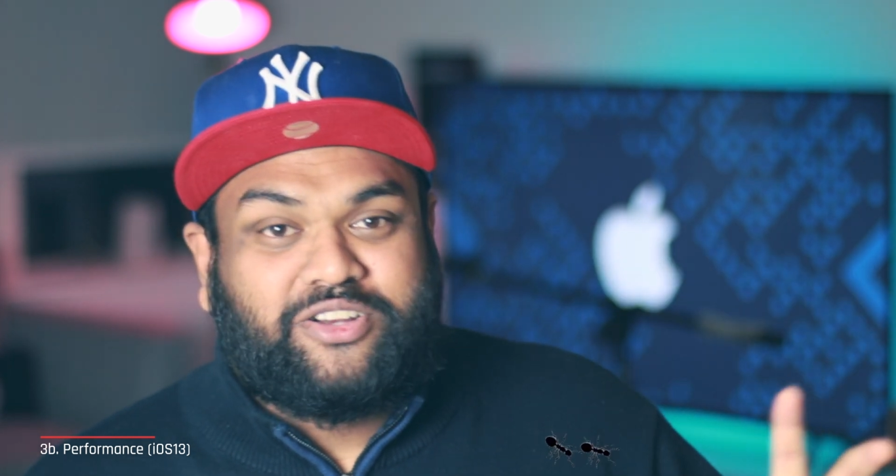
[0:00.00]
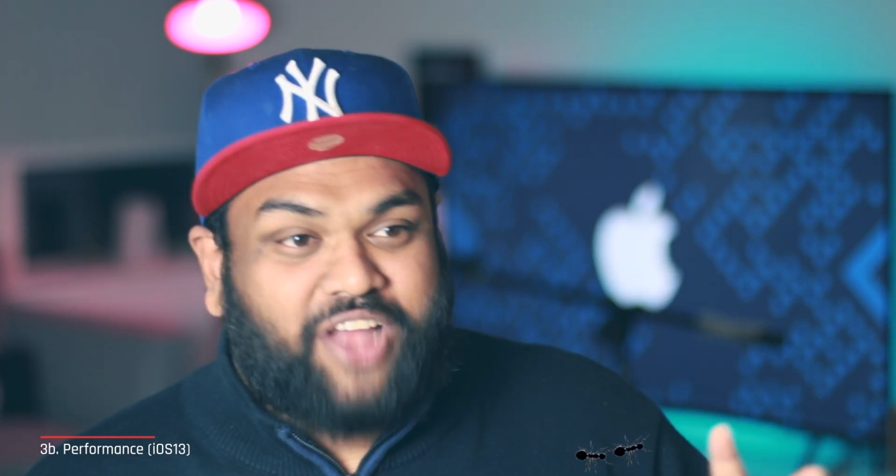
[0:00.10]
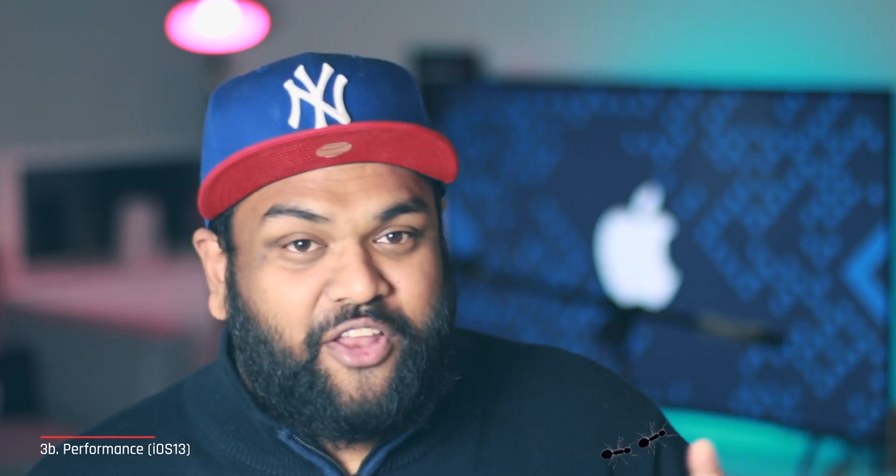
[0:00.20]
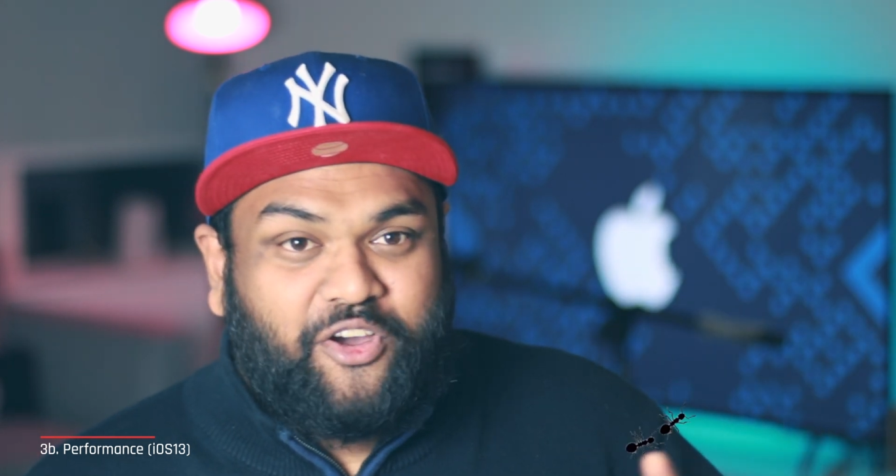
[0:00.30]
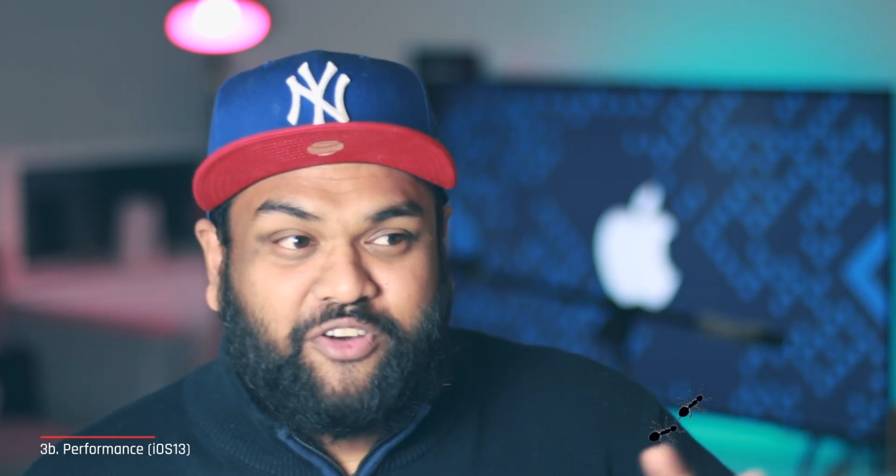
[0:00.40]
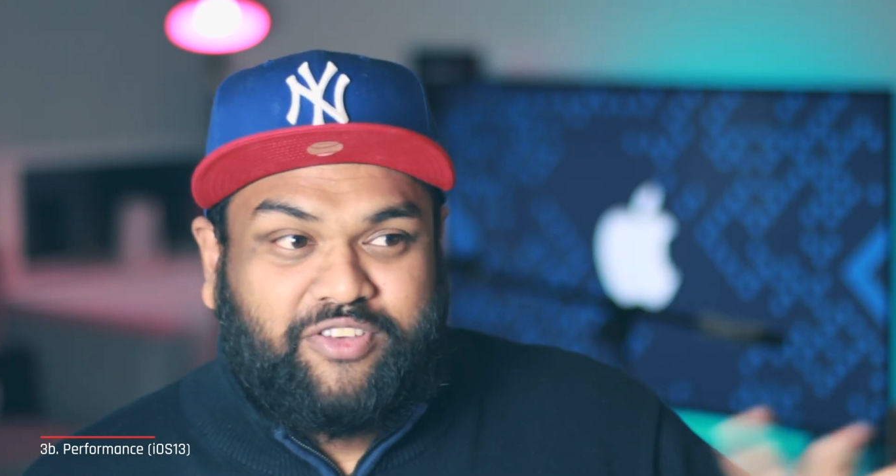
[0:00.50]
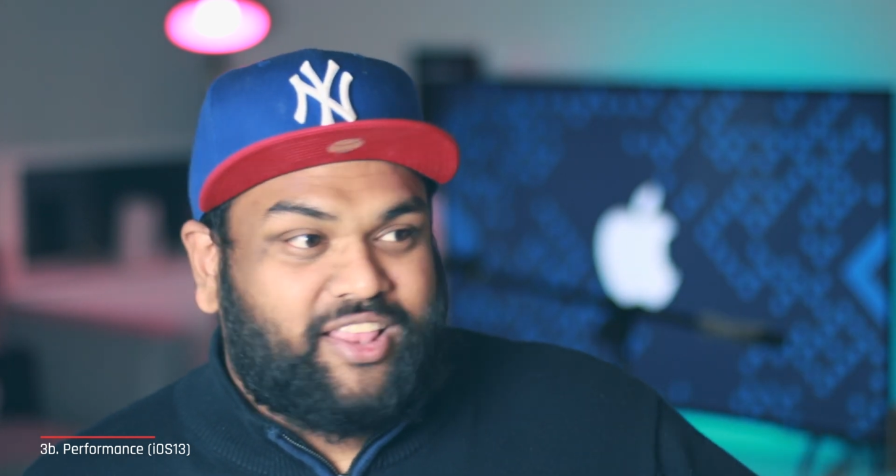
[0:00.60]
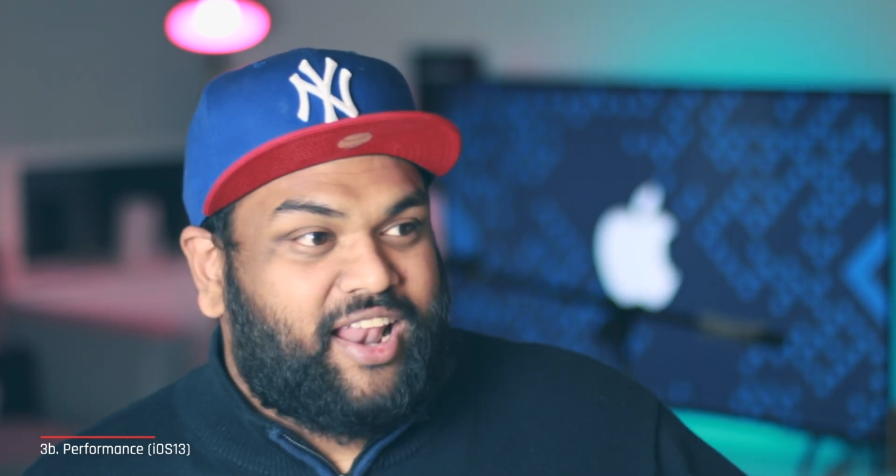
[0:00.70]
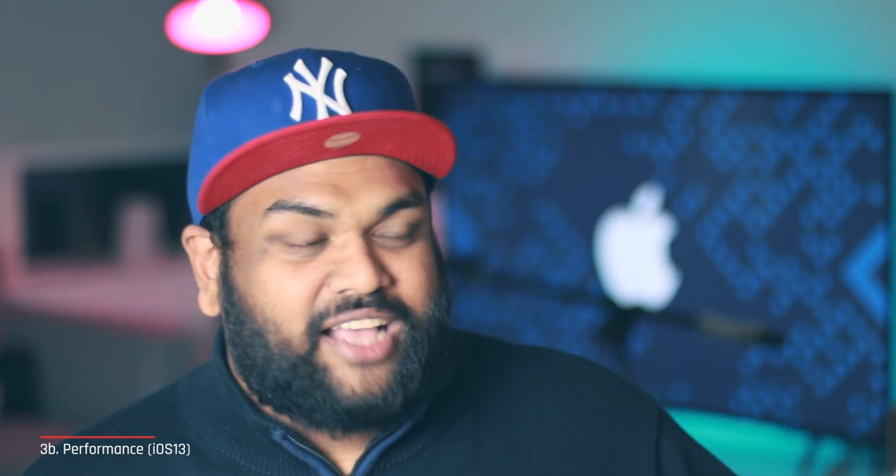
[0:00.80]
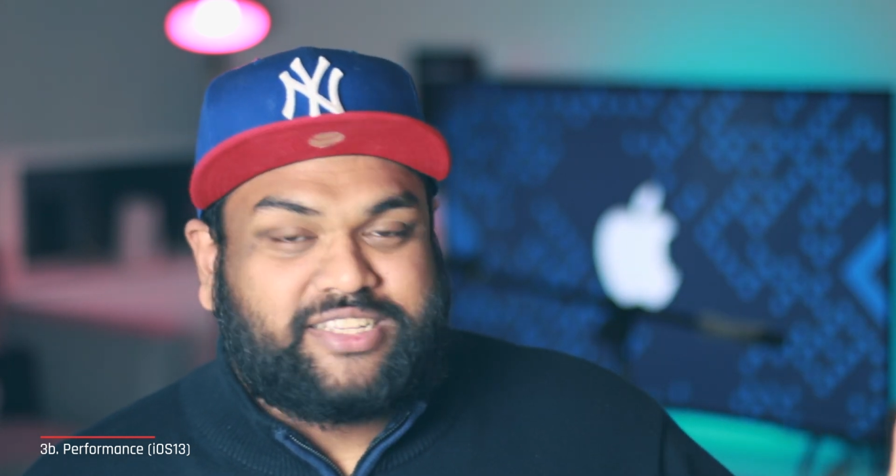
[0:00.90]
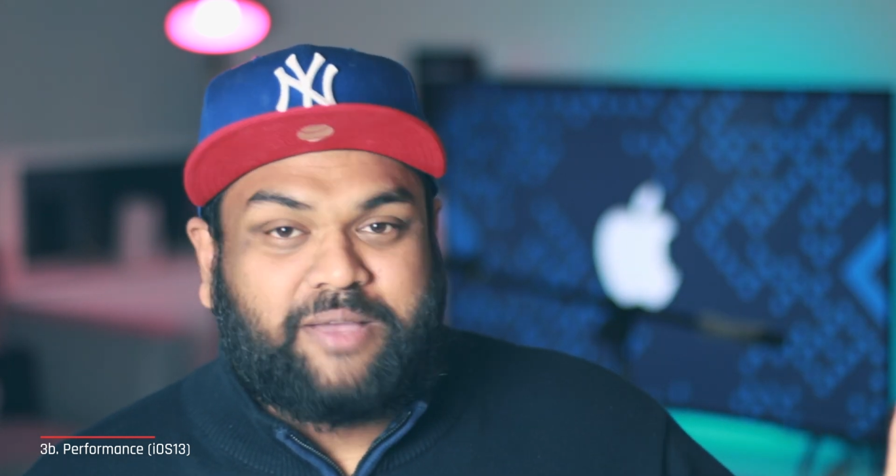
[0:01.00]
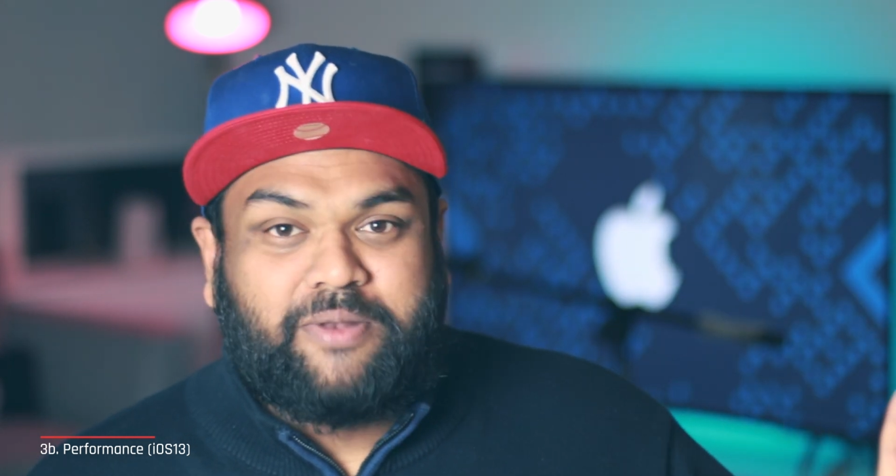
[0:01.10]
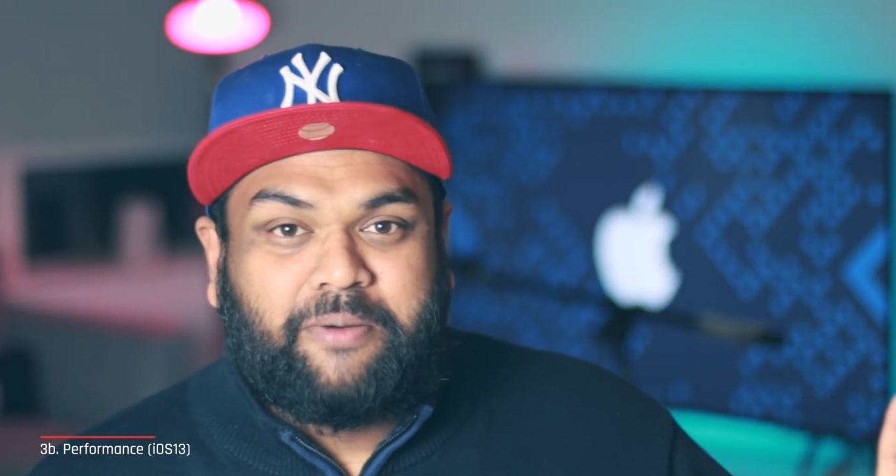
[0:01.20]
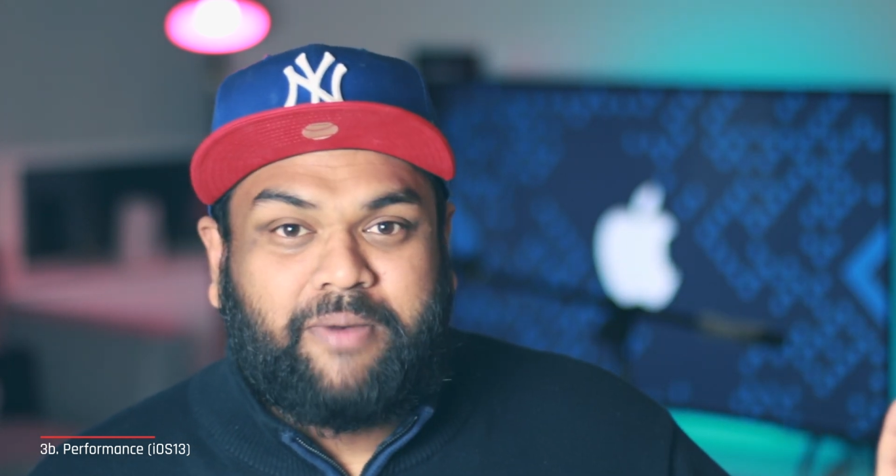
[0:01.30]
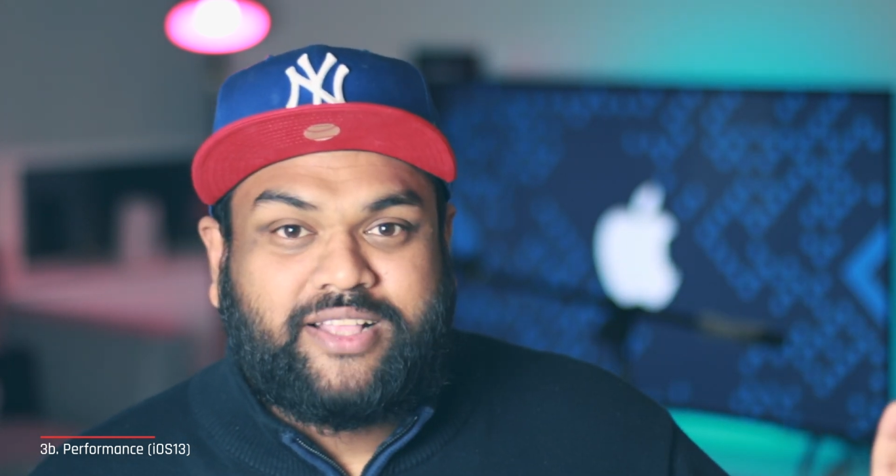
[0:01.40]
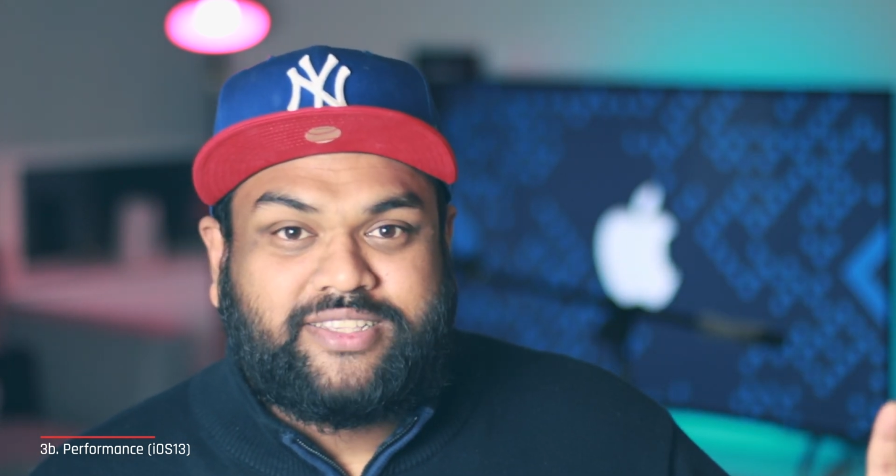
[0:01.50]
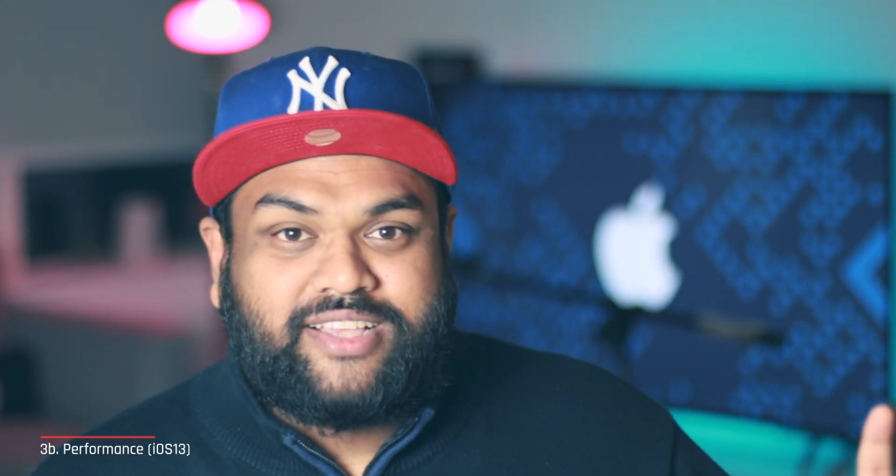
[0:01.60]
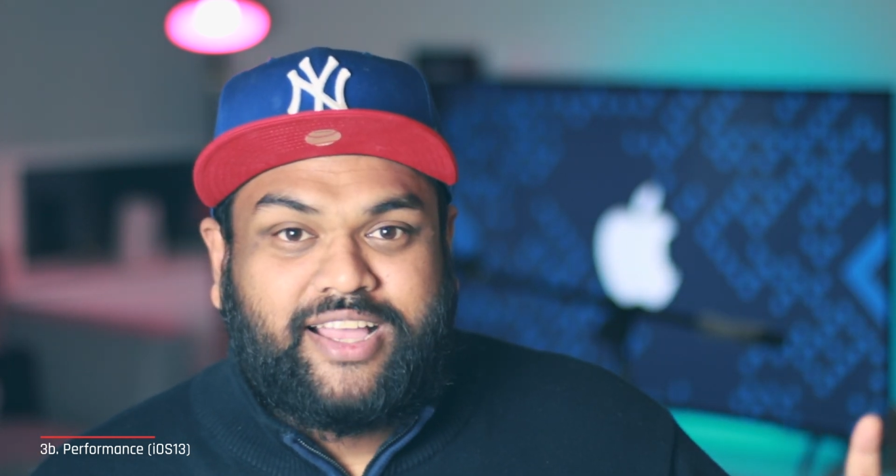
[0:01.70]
done over the last couple of months.